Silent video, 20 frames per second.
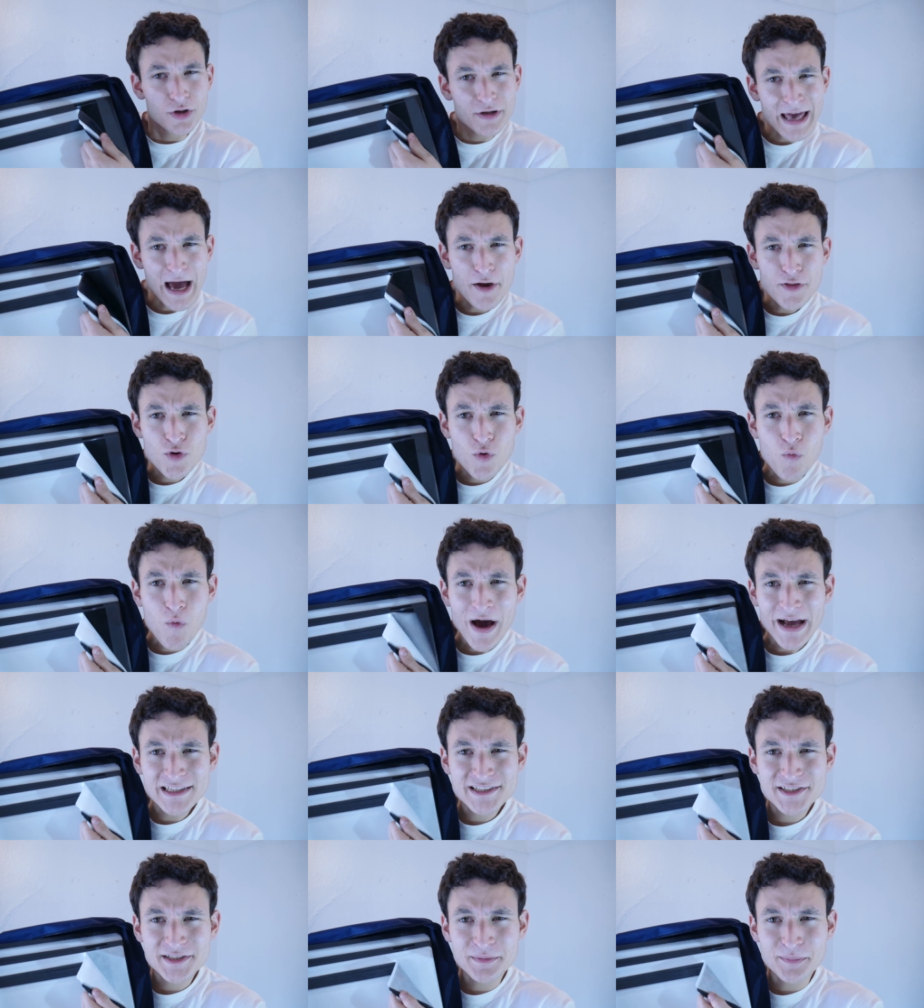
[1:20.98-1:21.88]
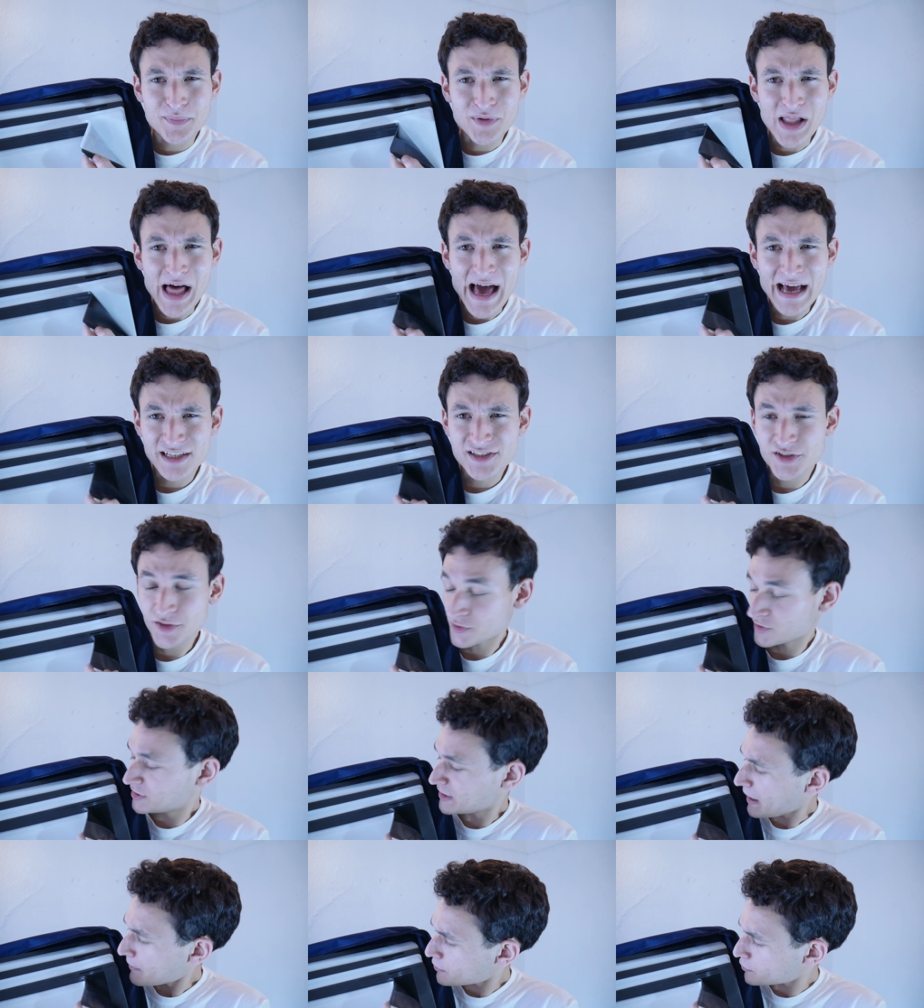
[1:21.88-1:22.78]
Look how the whites and blacks are
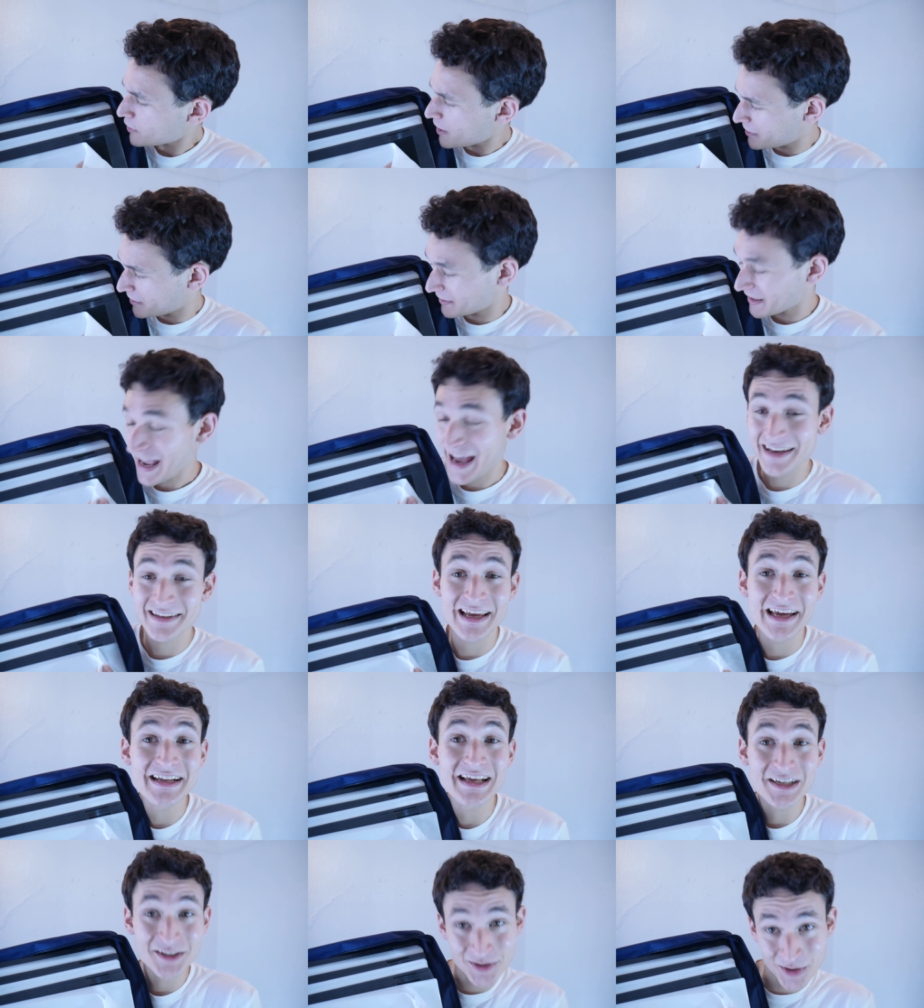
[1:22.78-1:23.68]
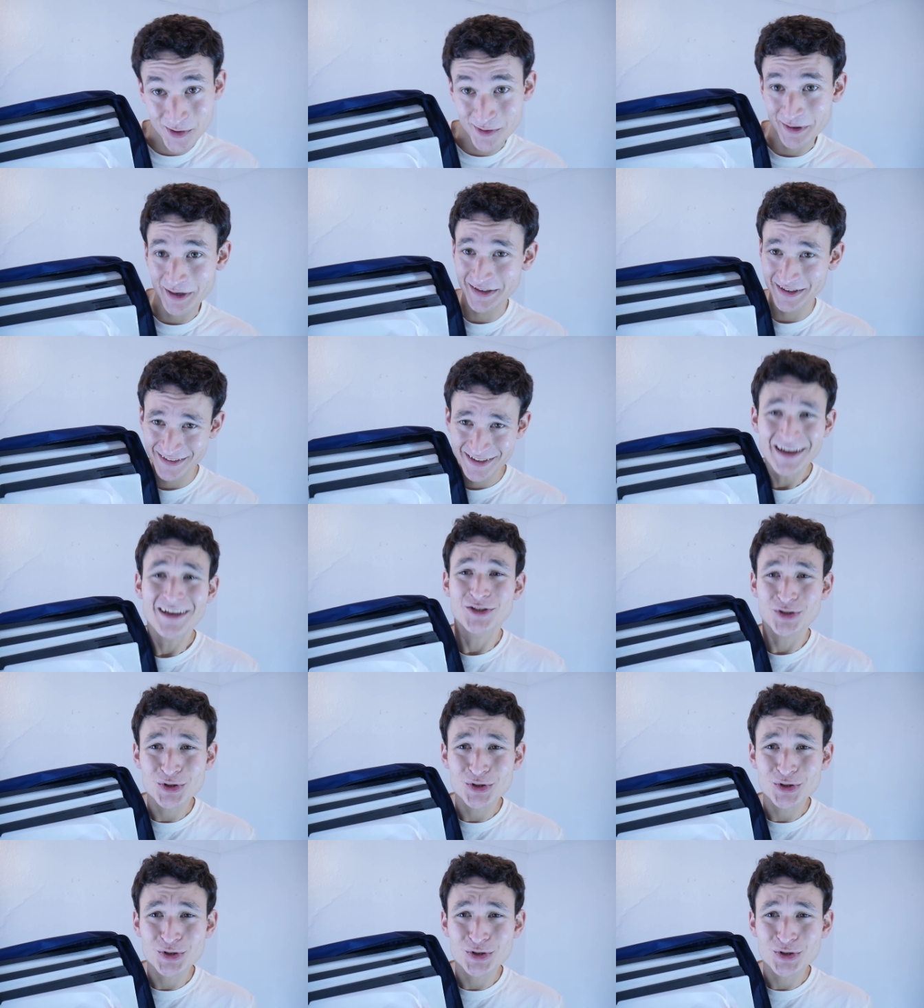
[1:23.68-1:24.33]
separated and yet integrated.